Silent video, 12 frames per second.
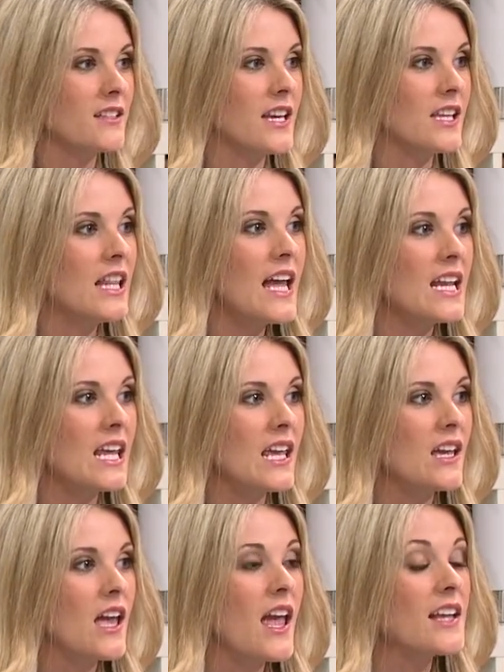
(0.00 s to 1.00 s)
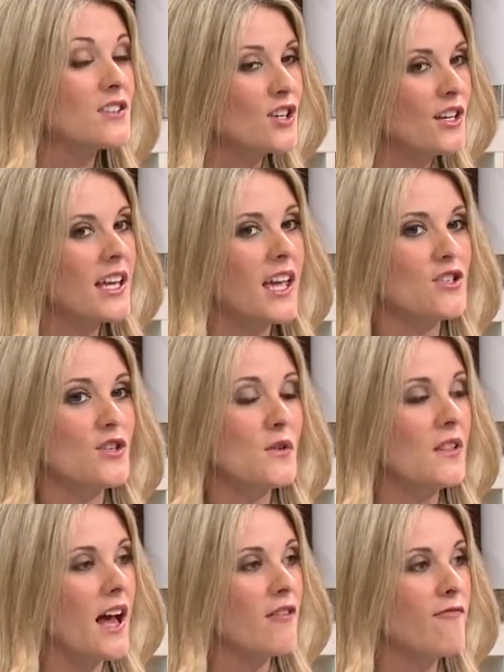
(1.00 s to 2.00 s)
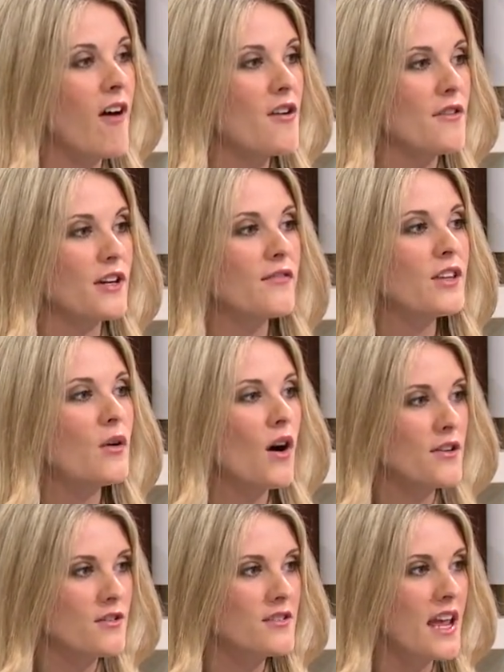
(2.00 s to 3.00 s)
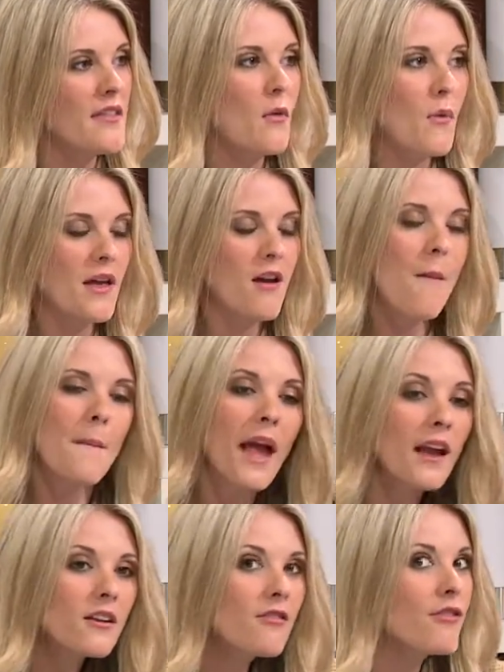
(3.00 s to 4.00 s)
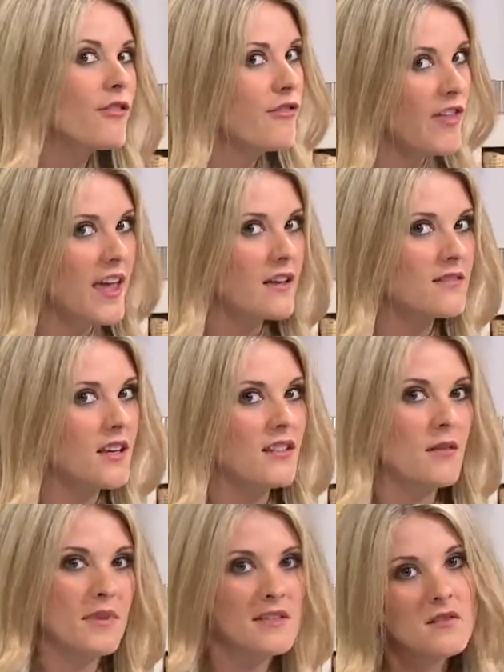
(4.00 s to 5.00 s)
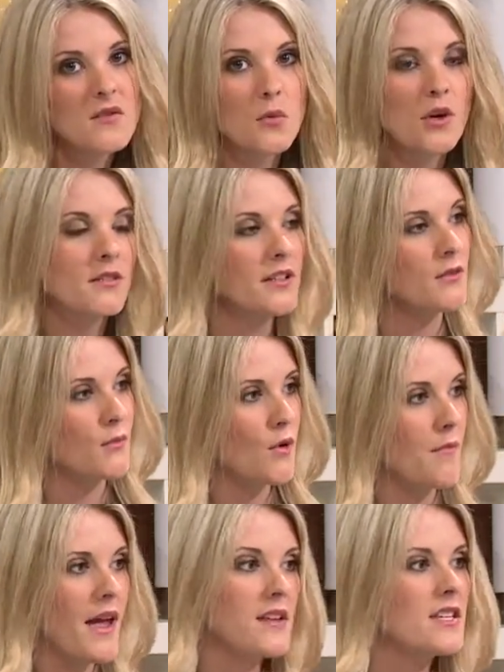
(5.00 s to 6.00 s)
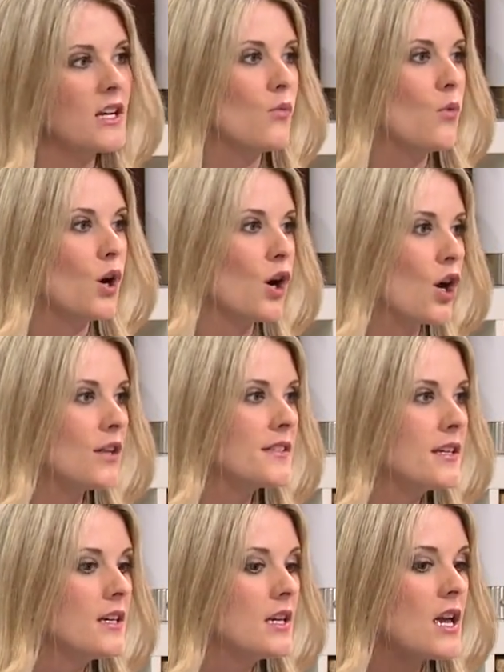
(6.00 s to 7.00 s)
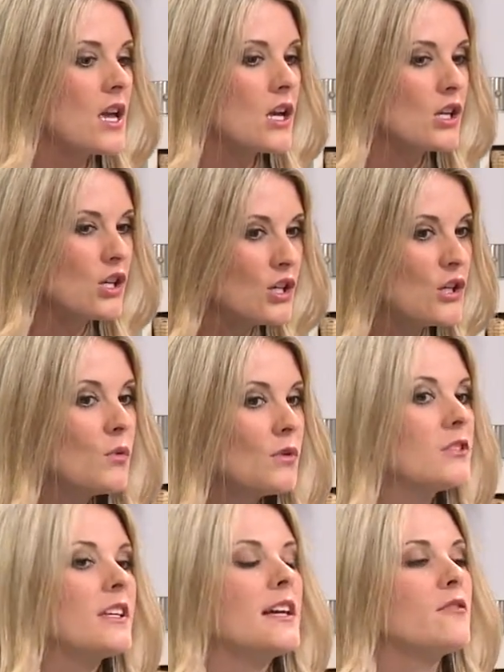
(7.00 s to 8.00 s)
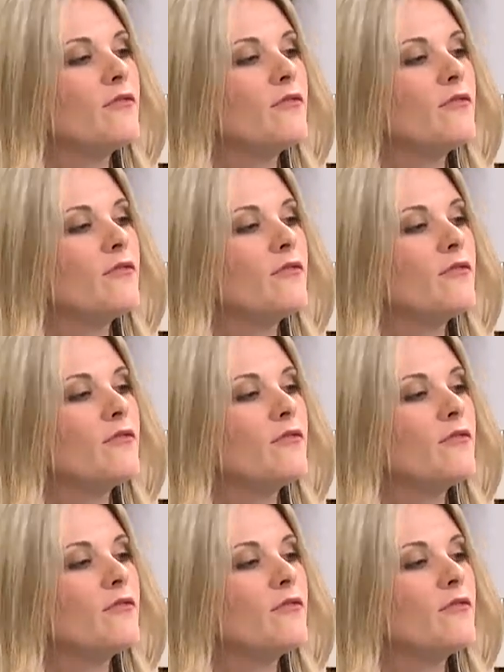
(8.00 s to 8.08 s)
like a lady. It's going to get you a lot farther if you understand the way a man thinks in the business world, in the romantic world you will get